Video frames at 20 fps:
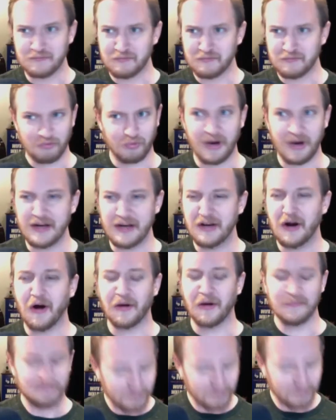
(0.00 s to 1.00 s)
rated
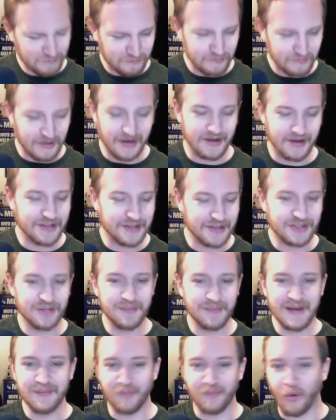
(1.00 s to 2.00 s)
R. Uh, it should
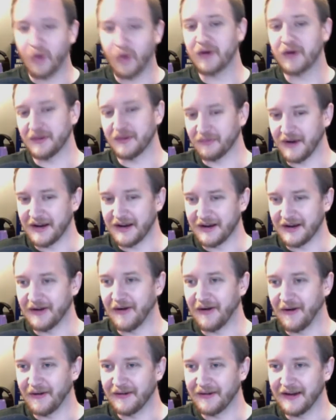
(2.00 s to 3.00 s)
be more than R.
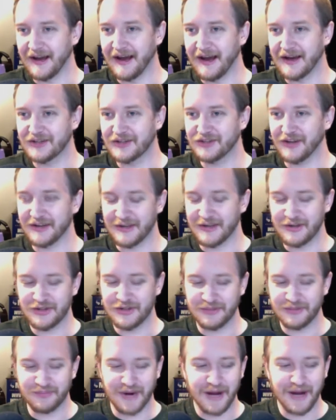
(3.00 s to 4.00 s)
Actually, like you
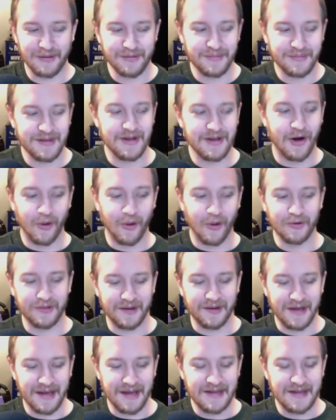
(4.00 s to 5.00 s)
should probably be older
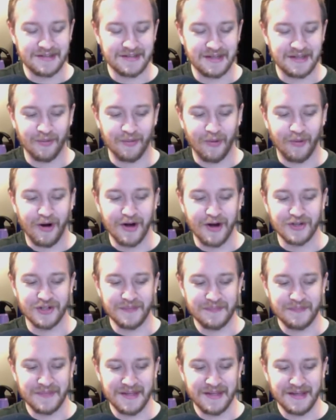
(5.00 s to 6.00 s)
than eighteen to watch it.
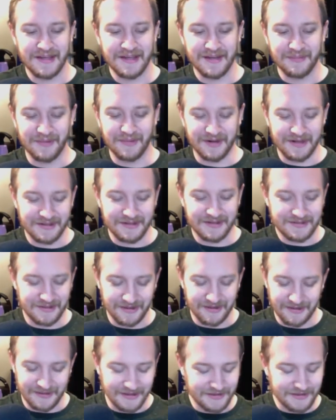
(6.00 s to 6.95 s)
But it's uh, these